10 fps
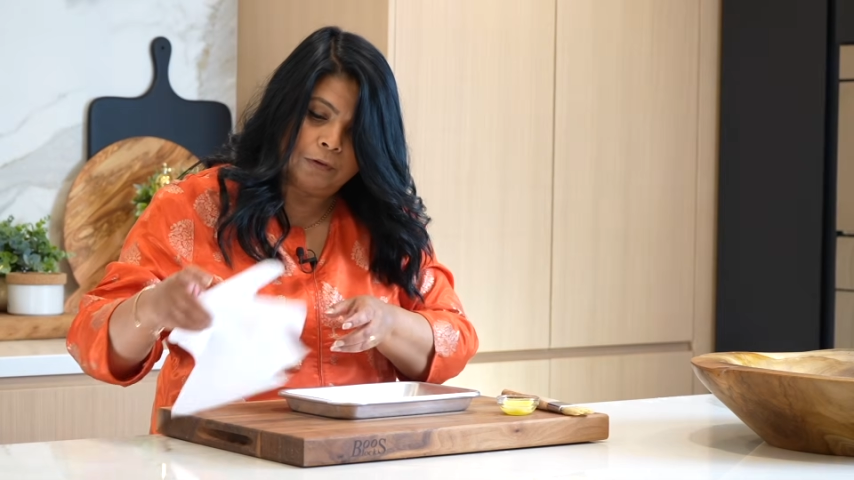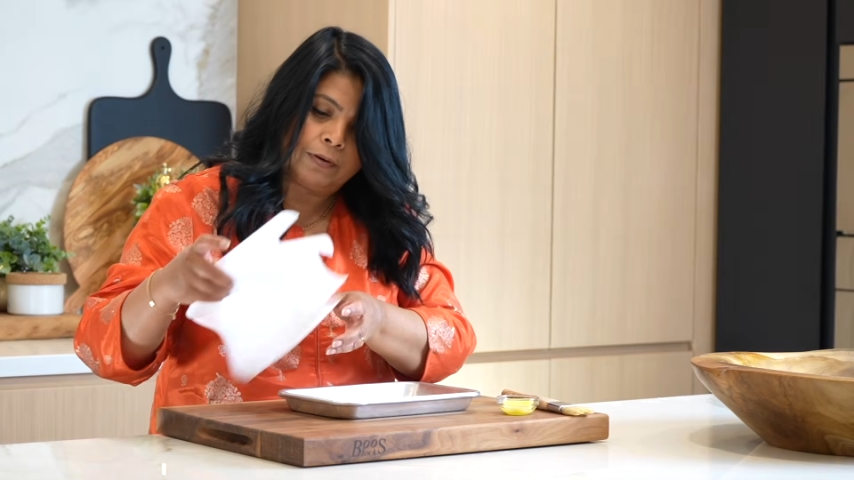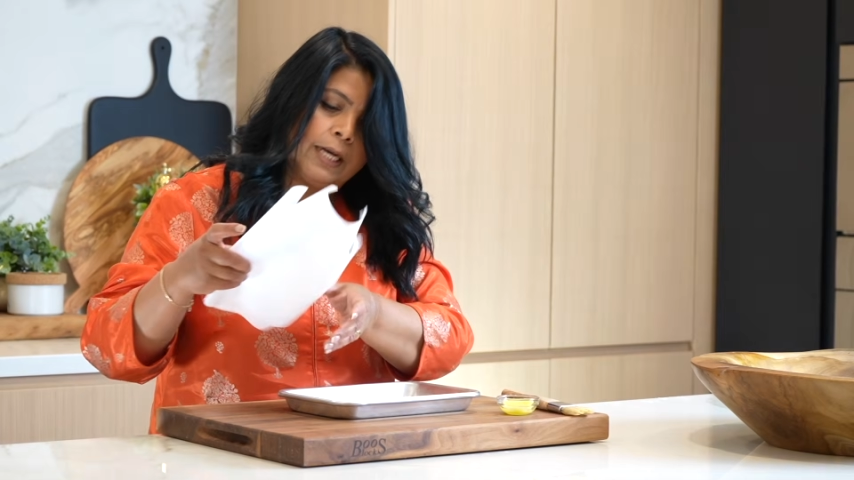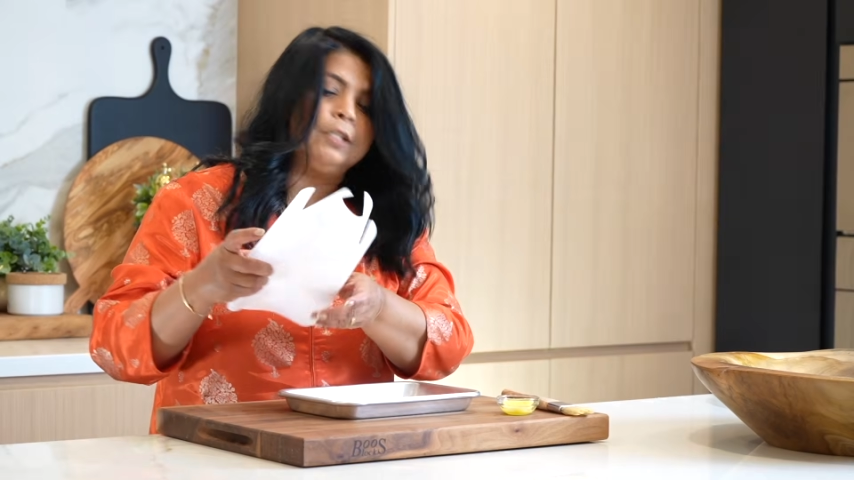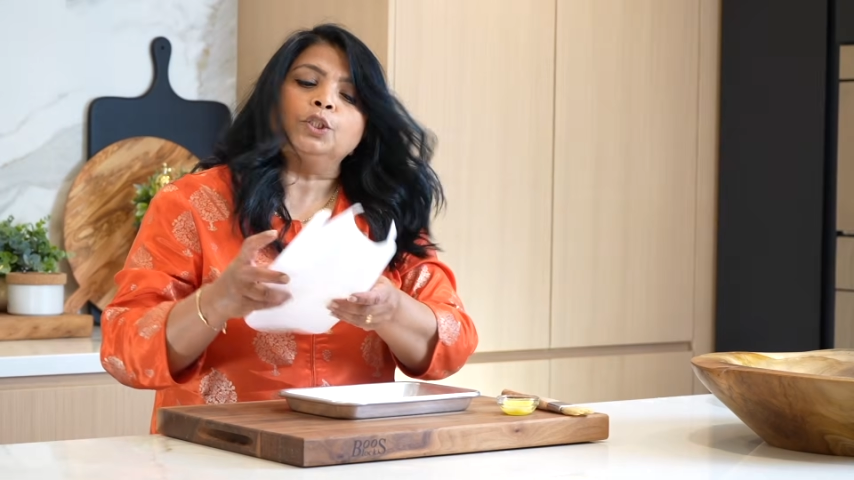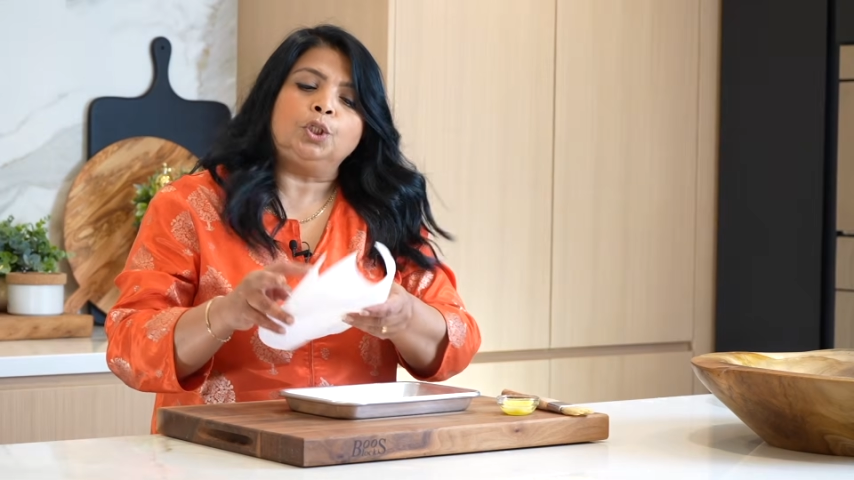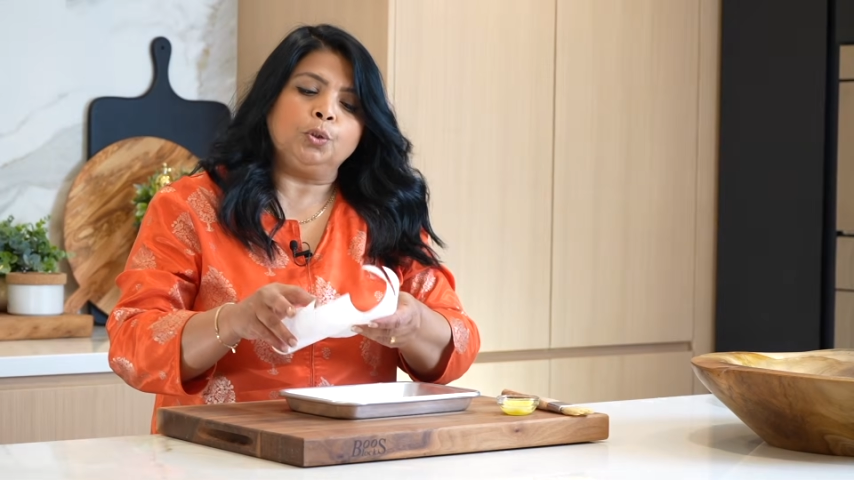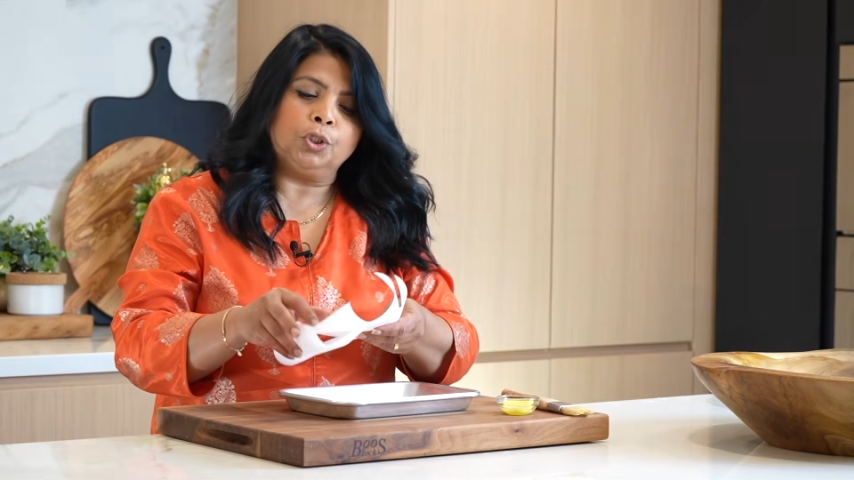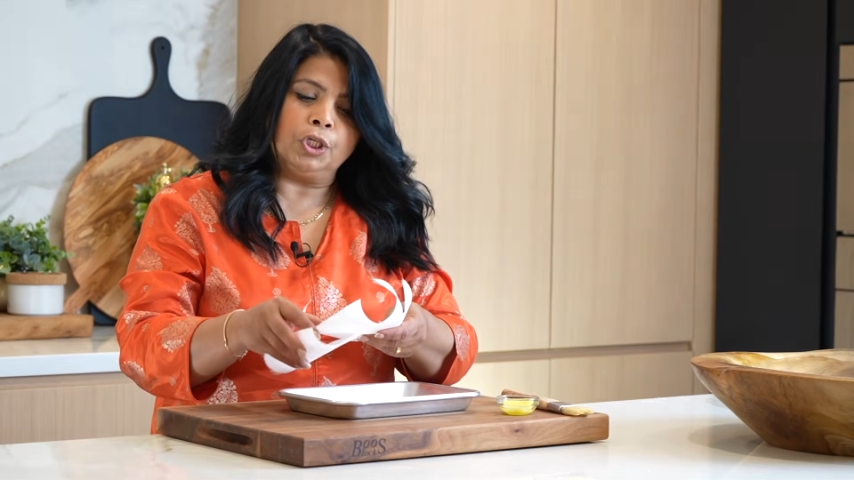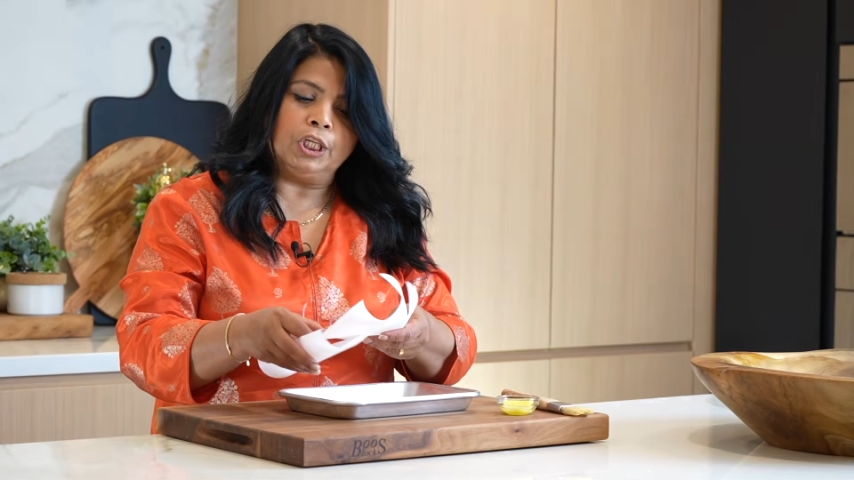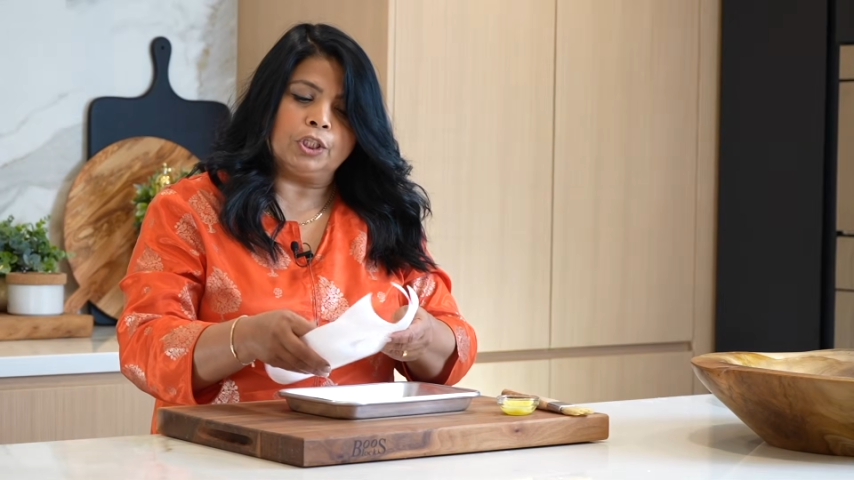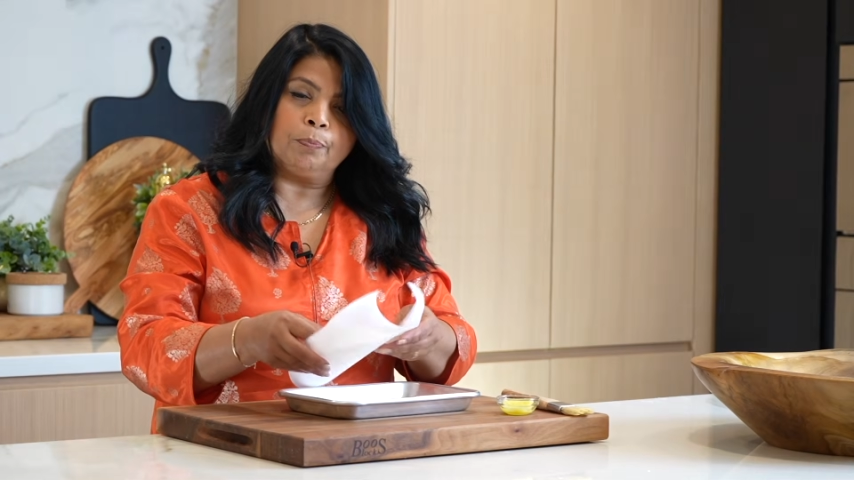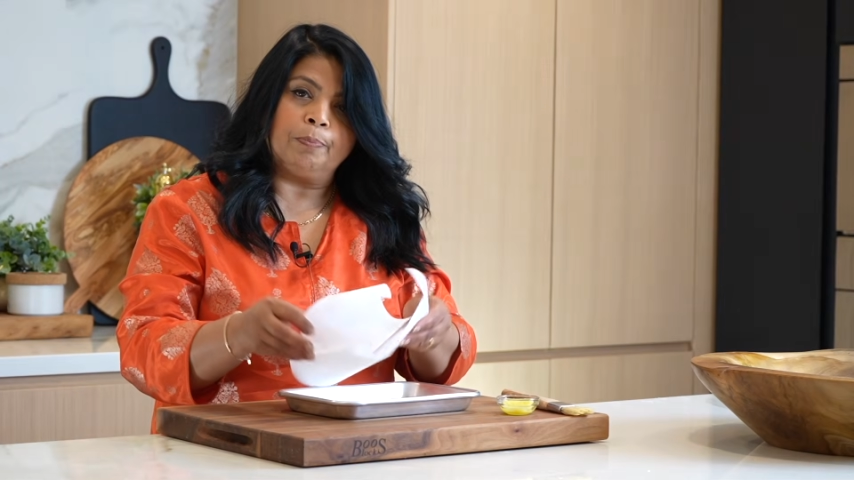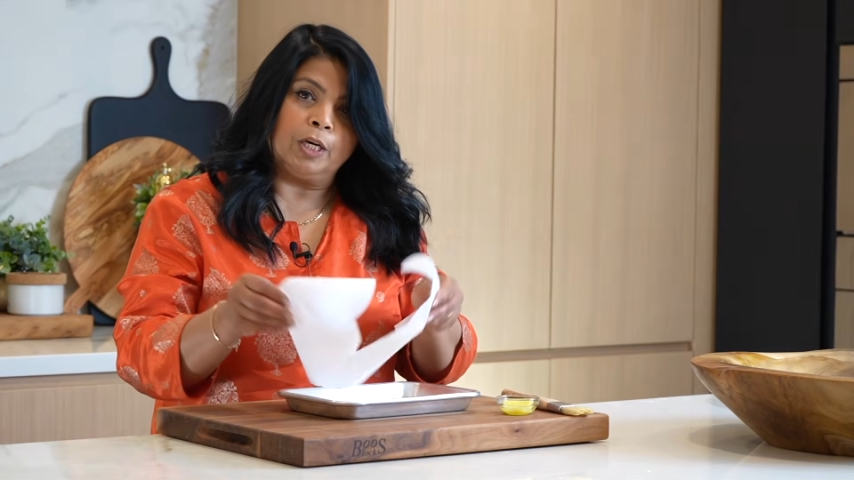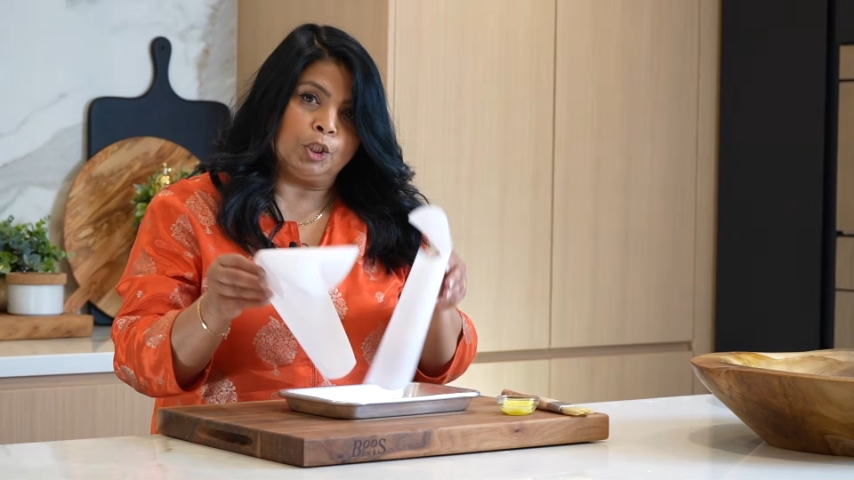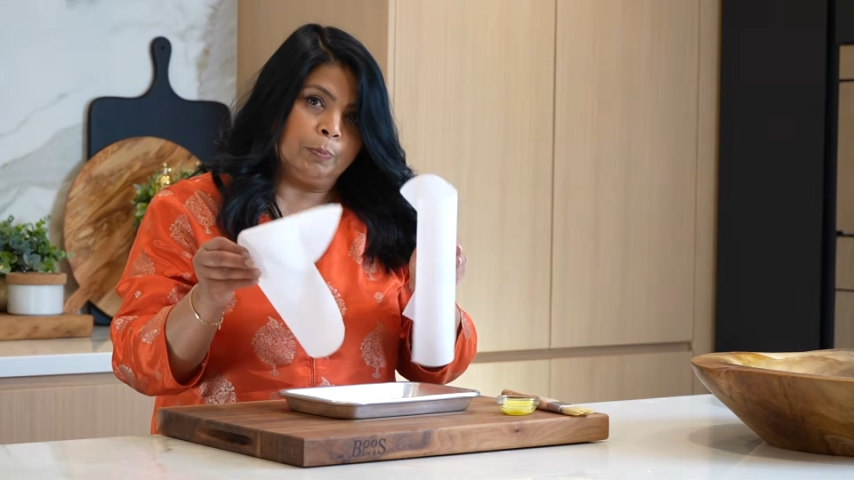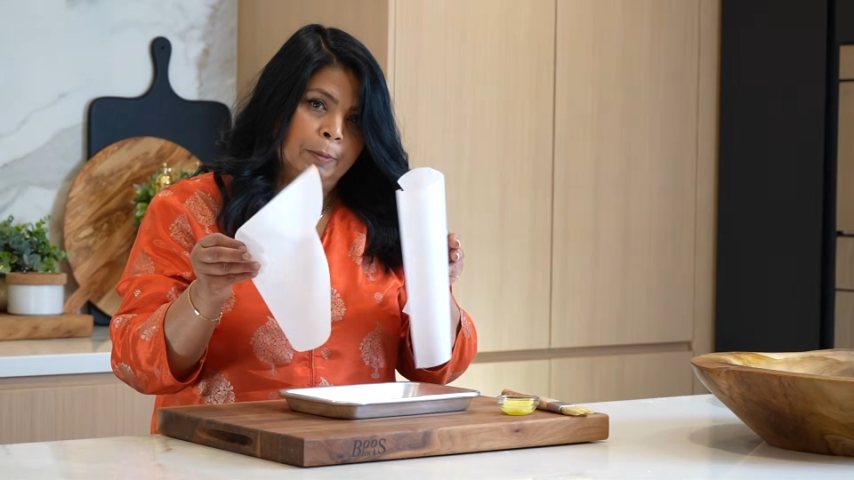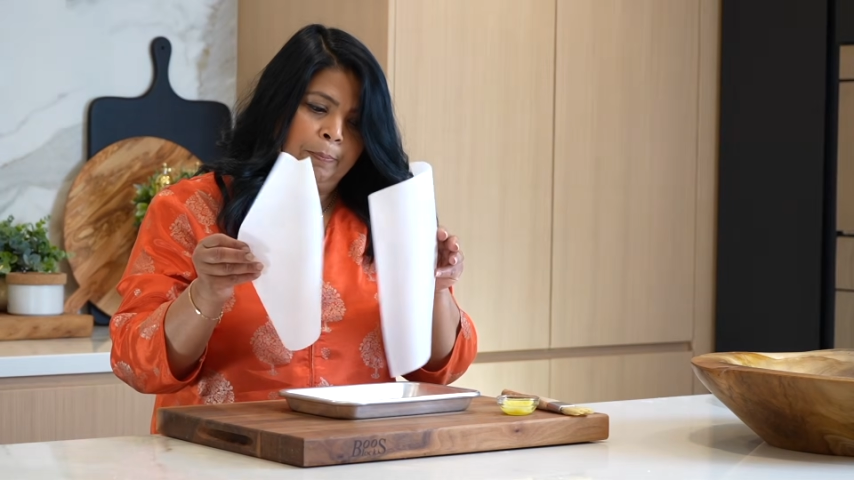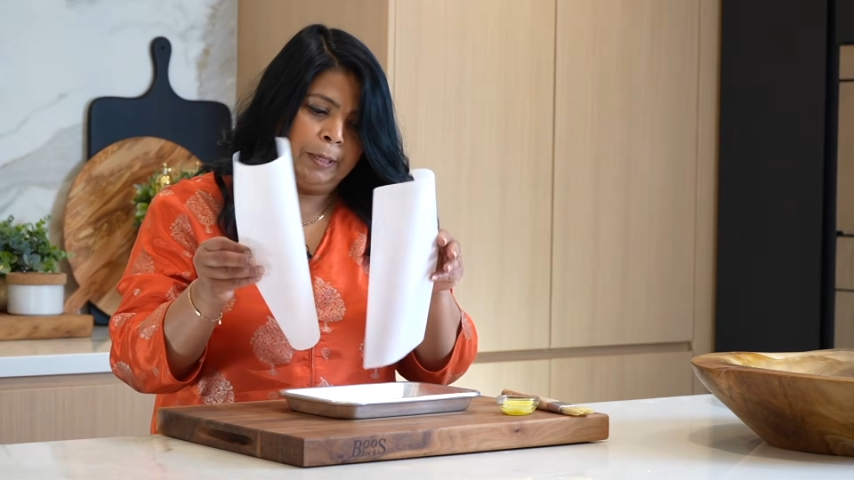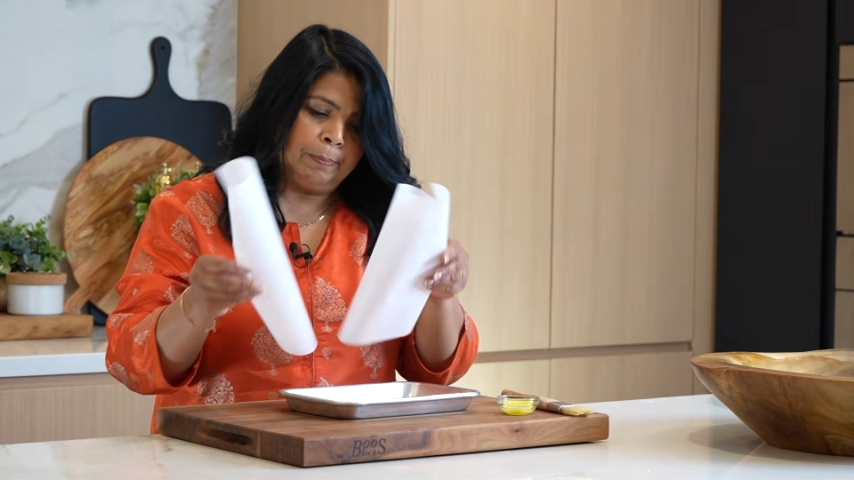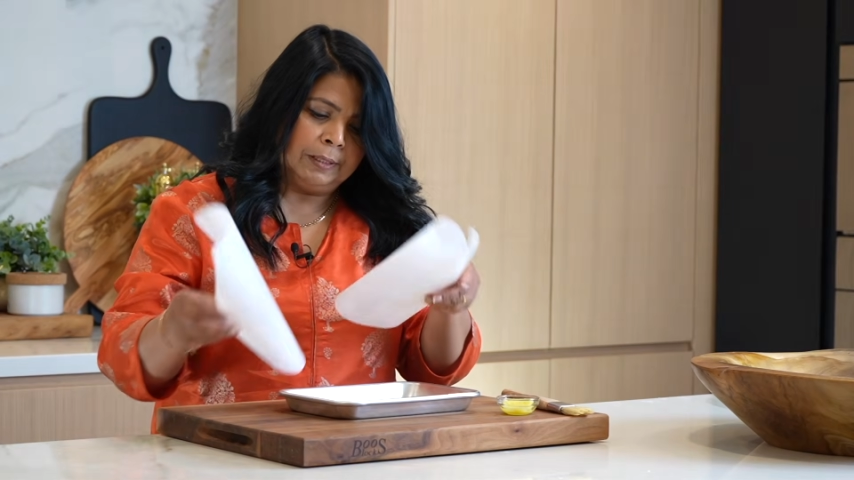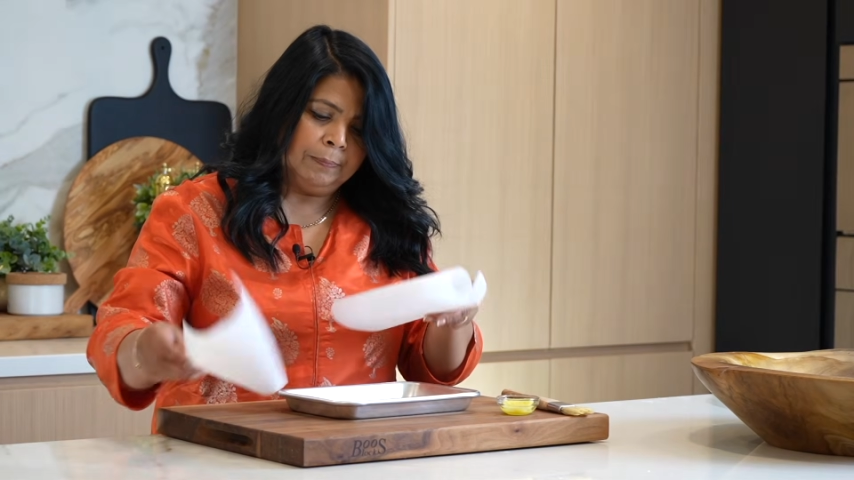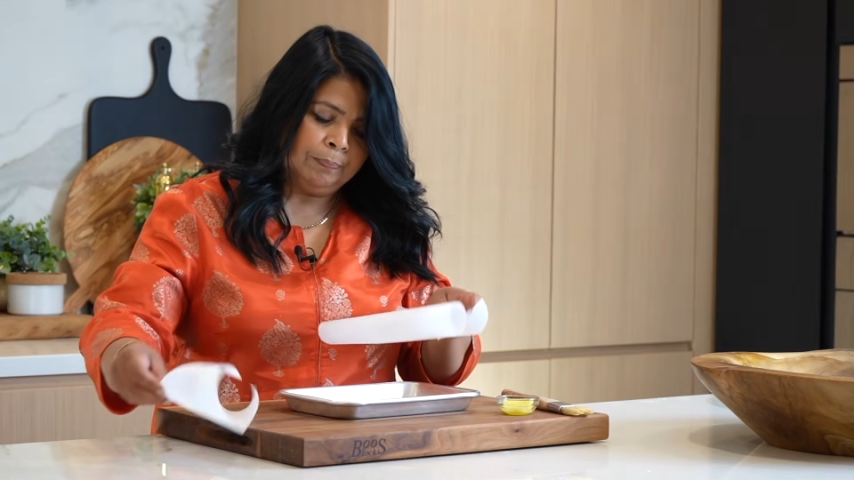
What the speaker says: I've cut 2 sheets of parchment paper